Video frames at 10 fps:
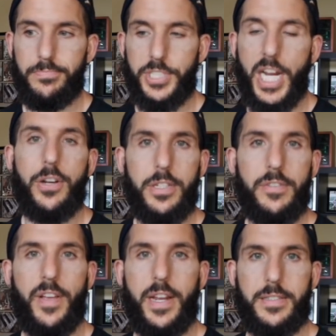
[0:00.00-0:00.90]

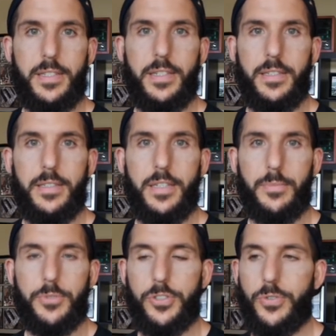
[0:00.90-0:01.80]
childhood fantasy
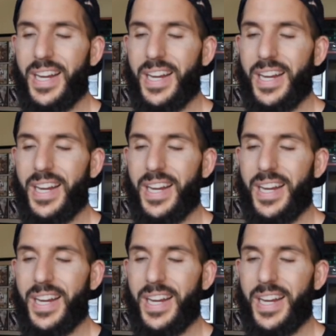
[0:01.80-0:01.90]
come true,